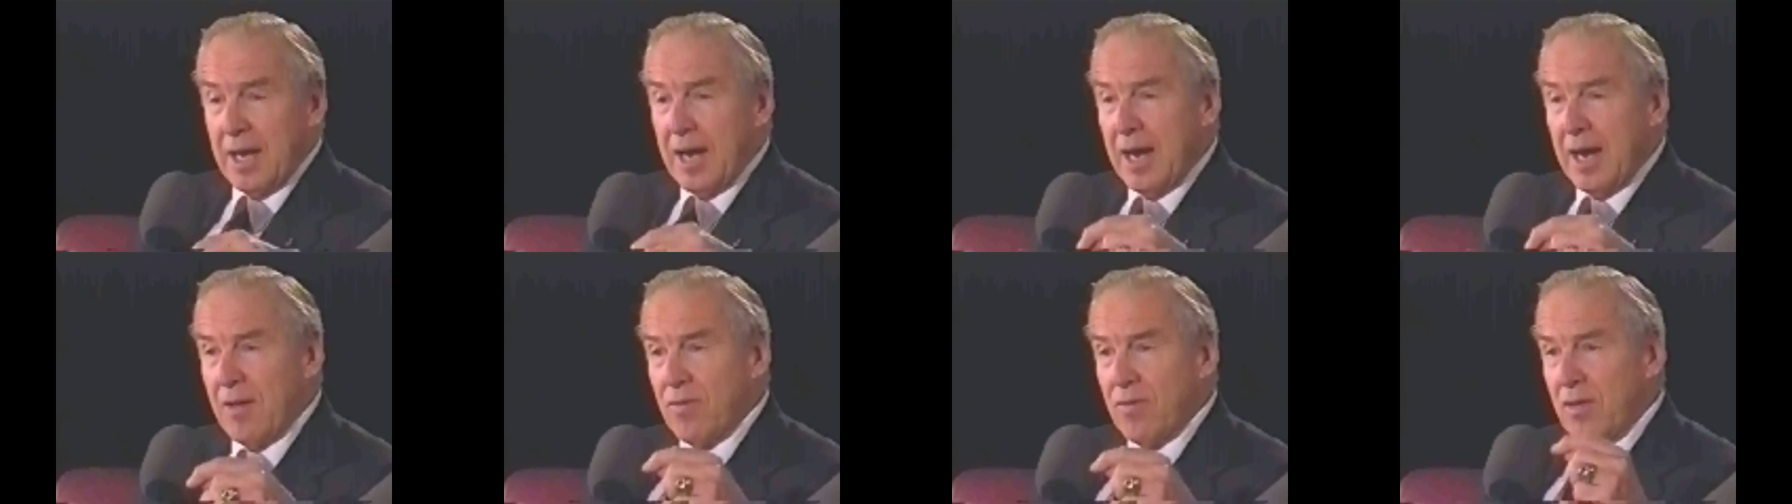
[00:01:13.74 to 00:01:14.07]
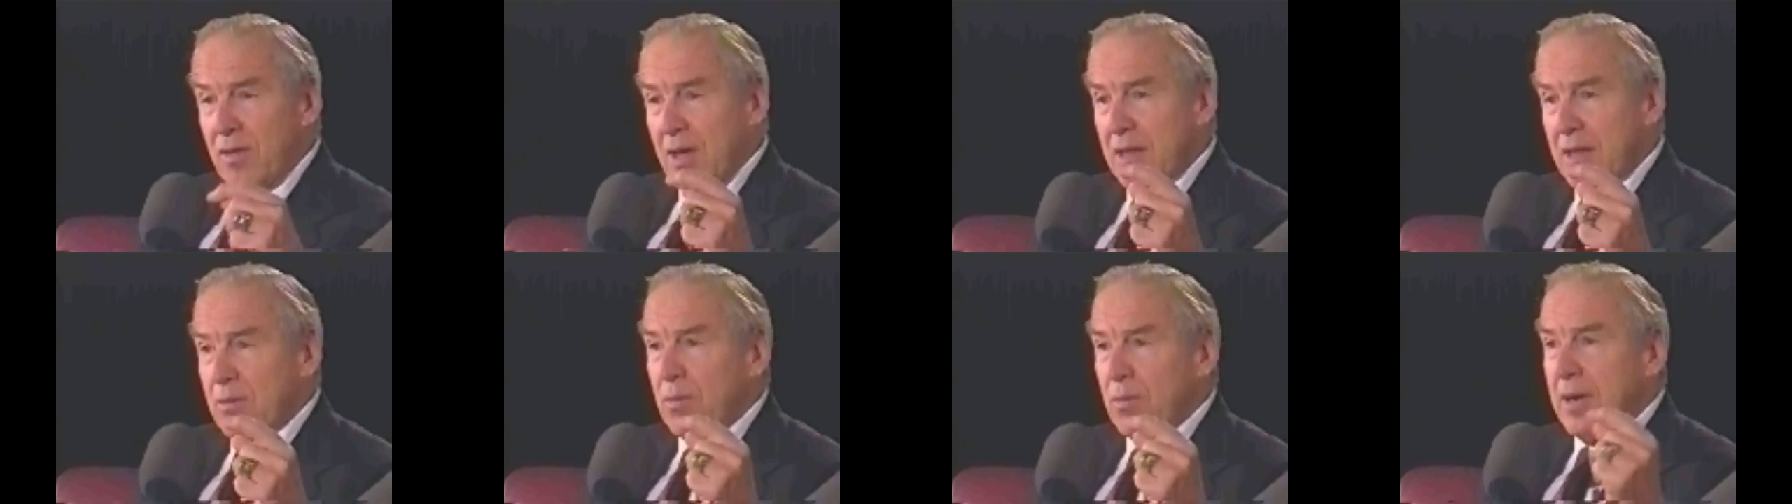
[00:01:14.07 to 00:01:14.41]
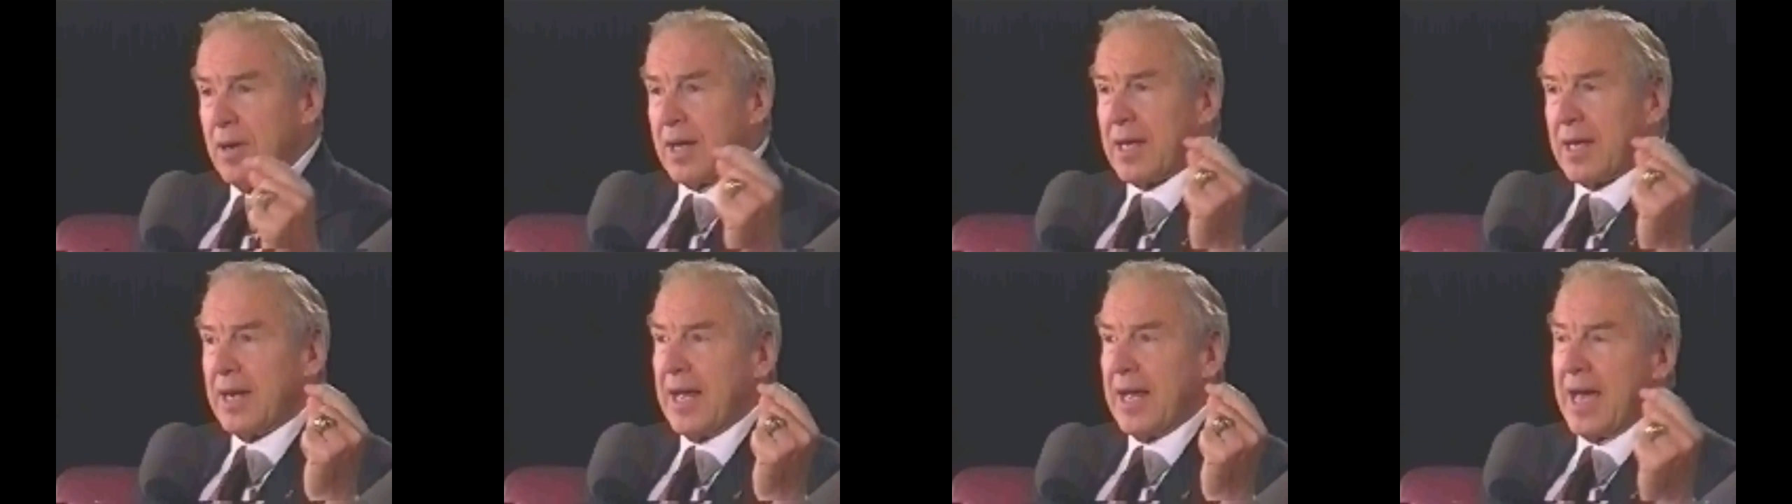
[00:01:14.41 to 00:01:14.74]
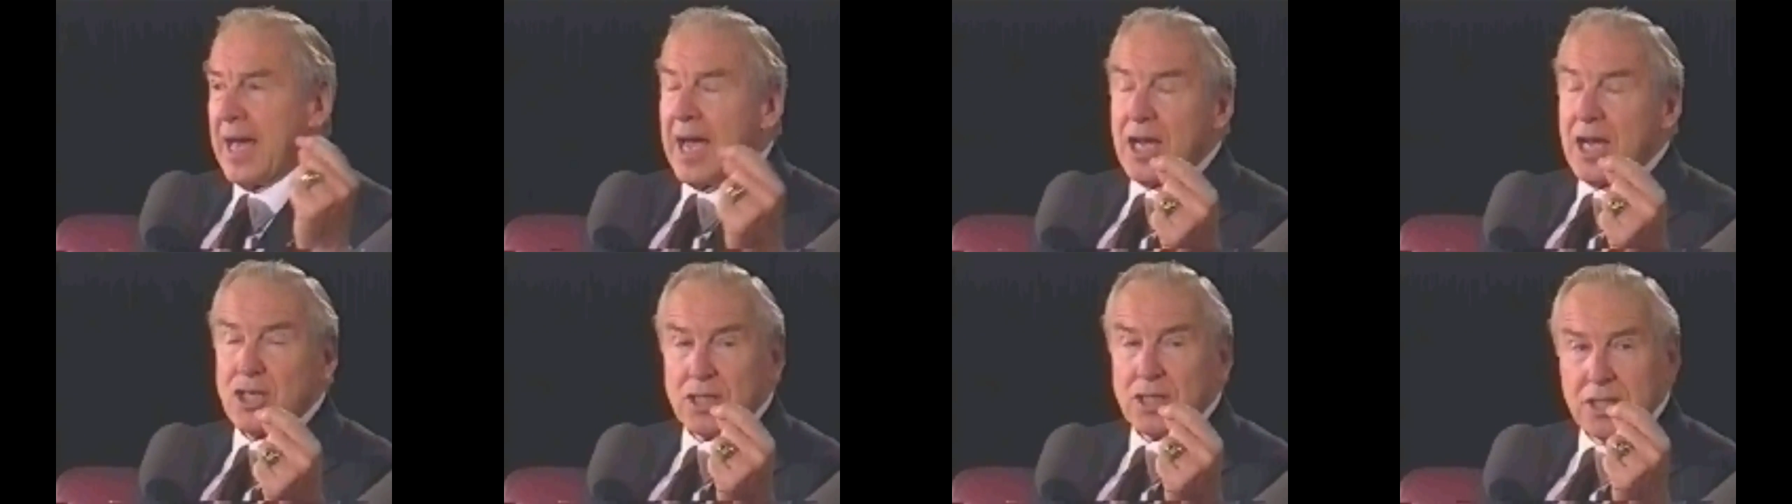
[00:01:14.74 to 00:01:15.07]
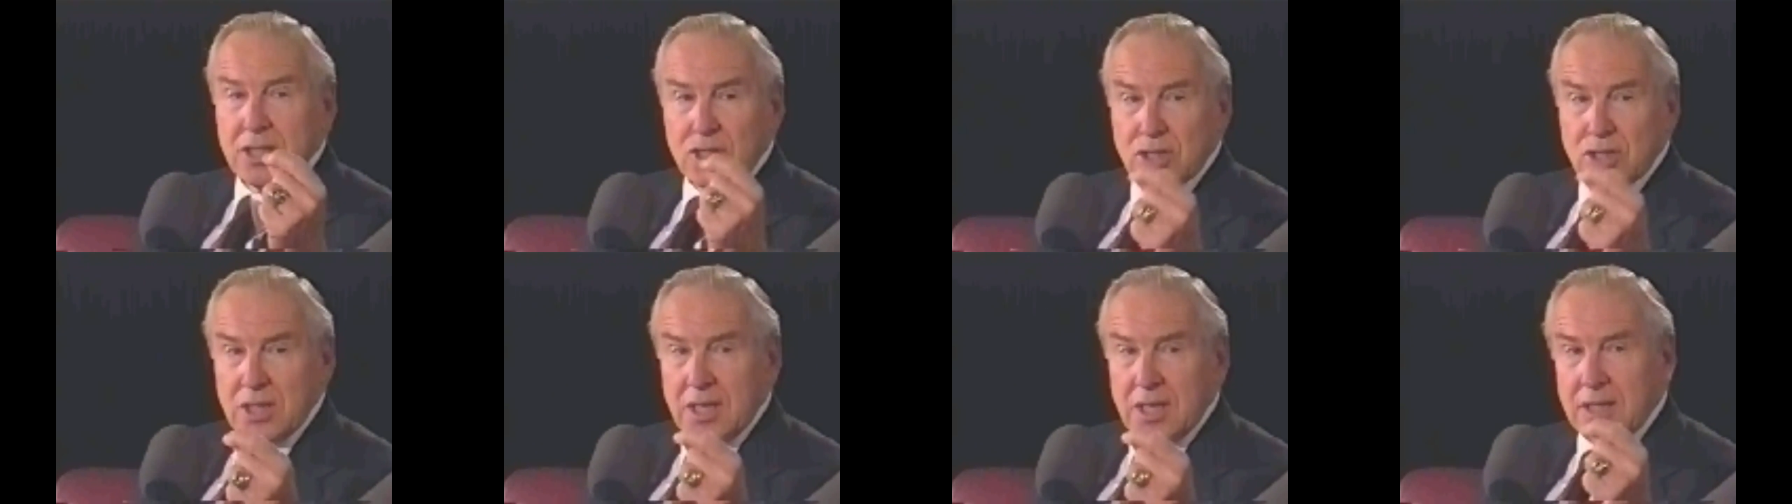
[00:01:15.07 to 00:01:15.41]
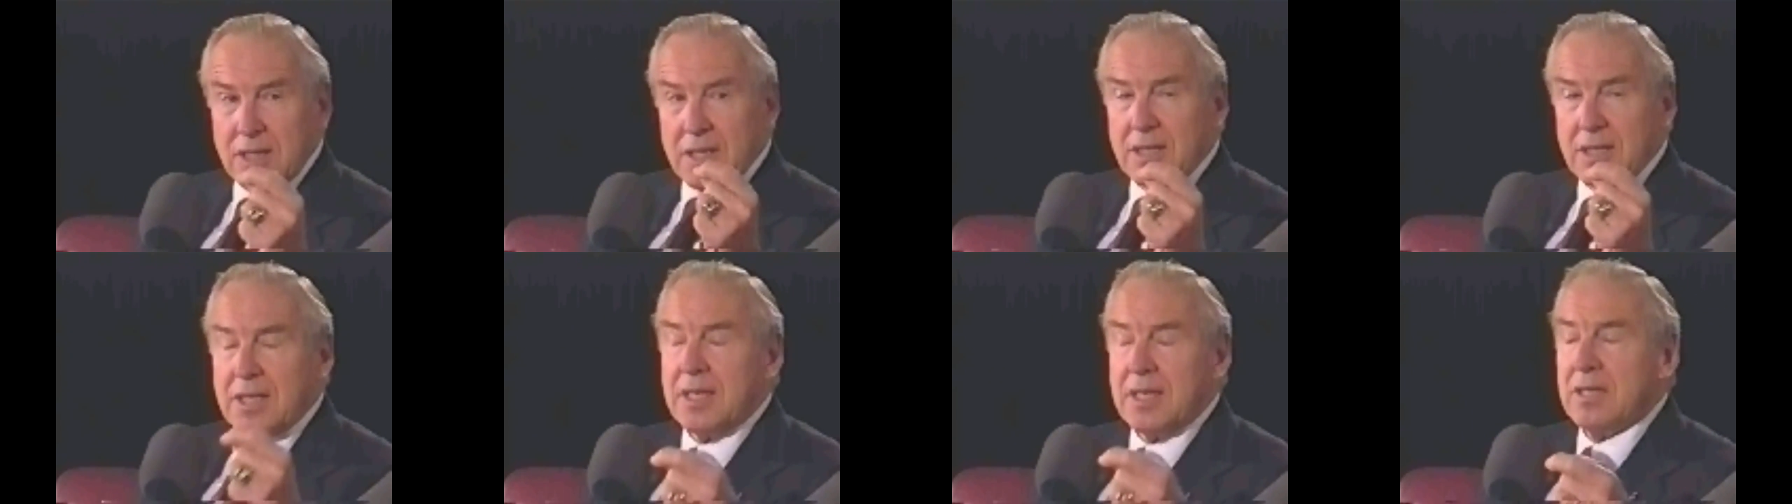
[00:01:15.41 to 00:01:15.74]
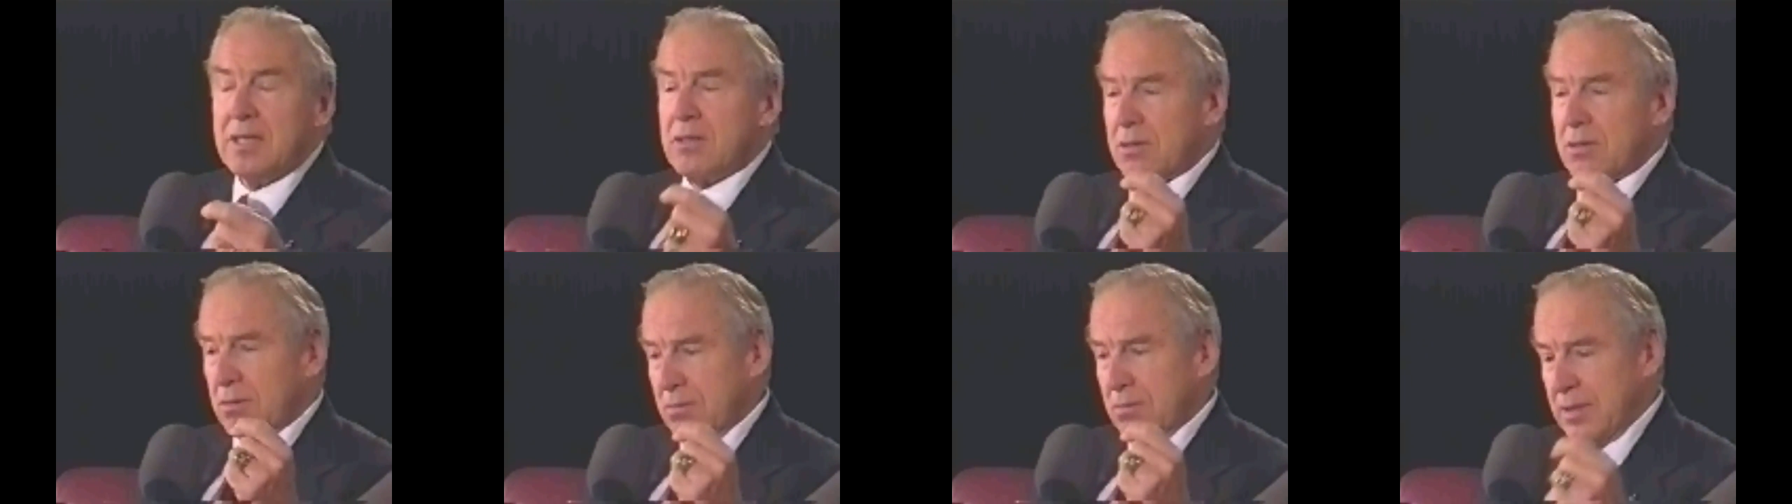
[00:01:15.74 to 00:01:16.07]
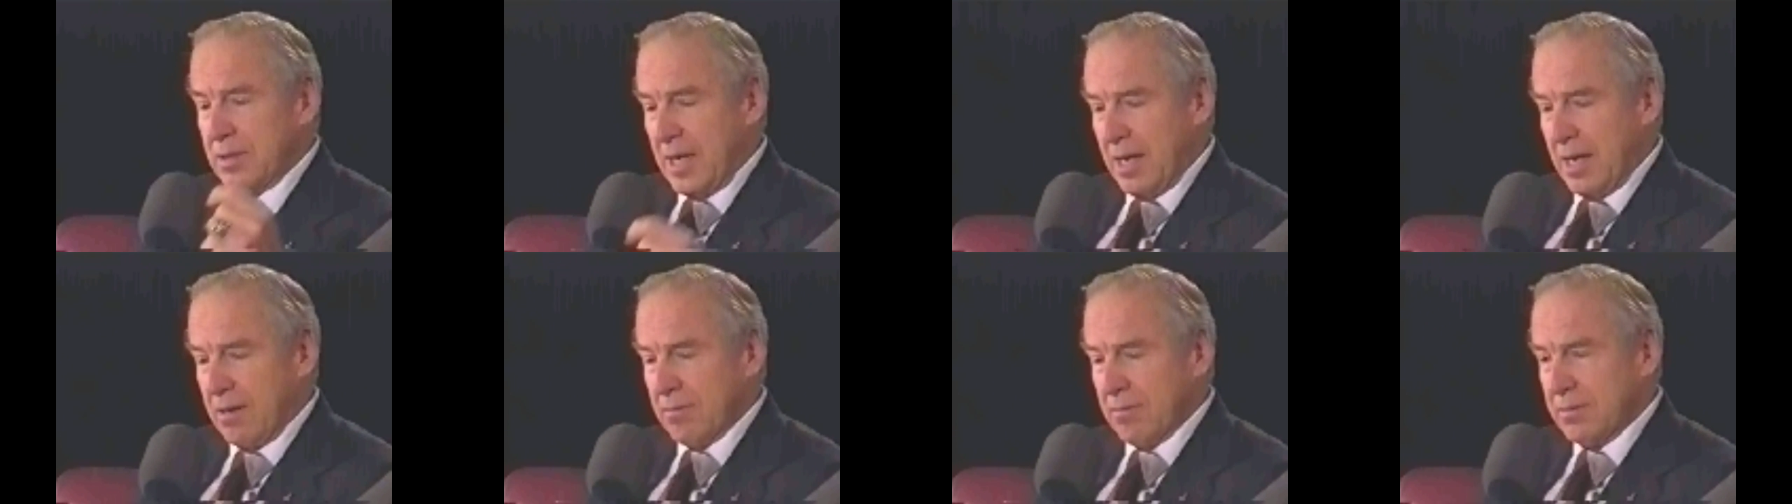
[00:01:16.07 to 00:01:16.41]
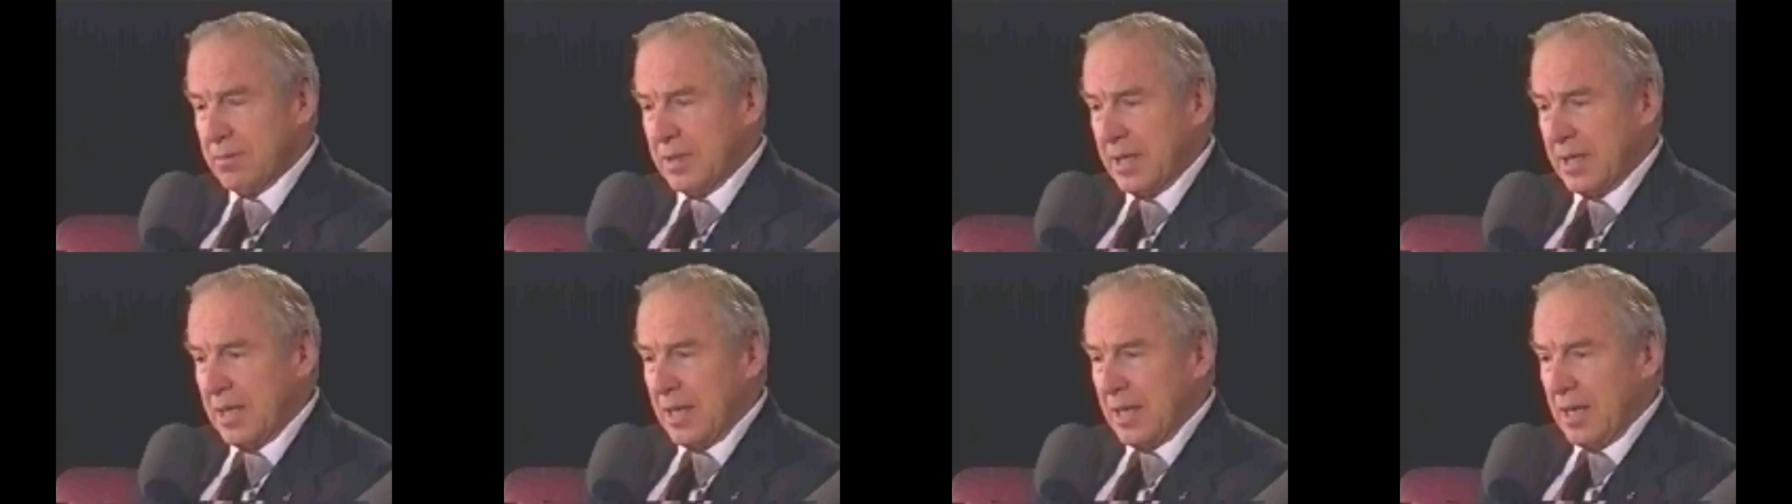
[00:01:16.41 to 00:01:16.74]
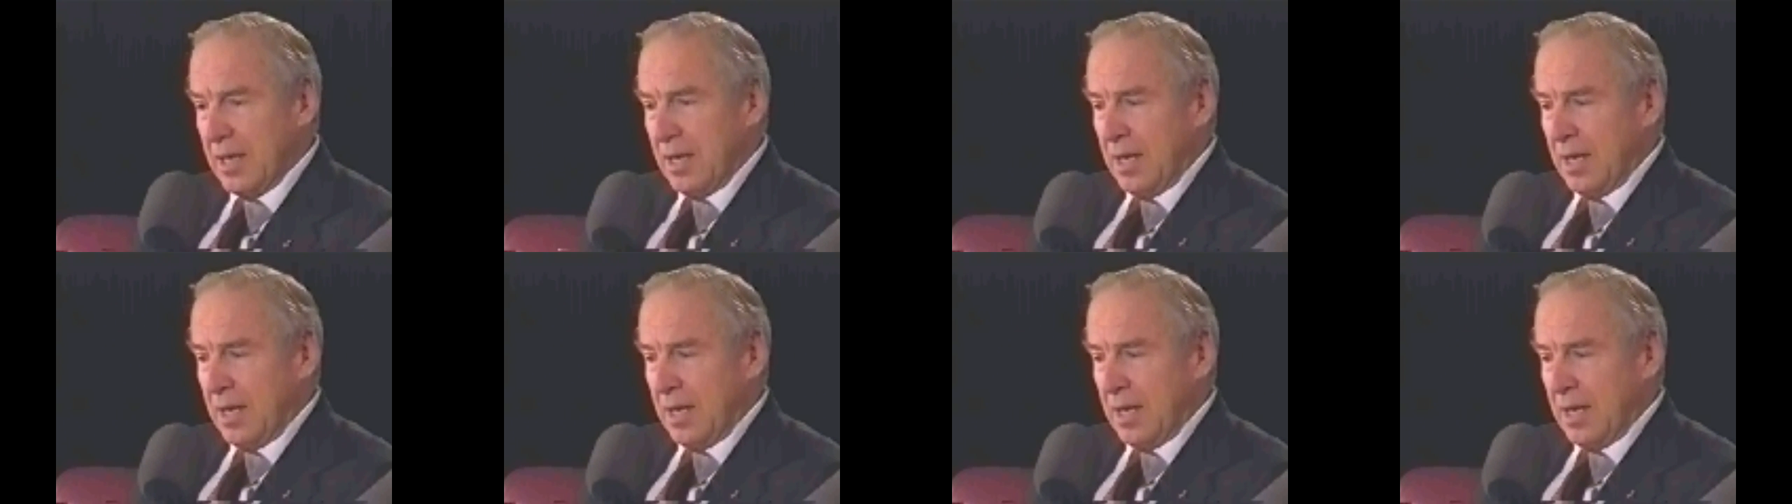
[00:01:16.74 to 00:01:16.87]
and the other one I could actually see the needle go down,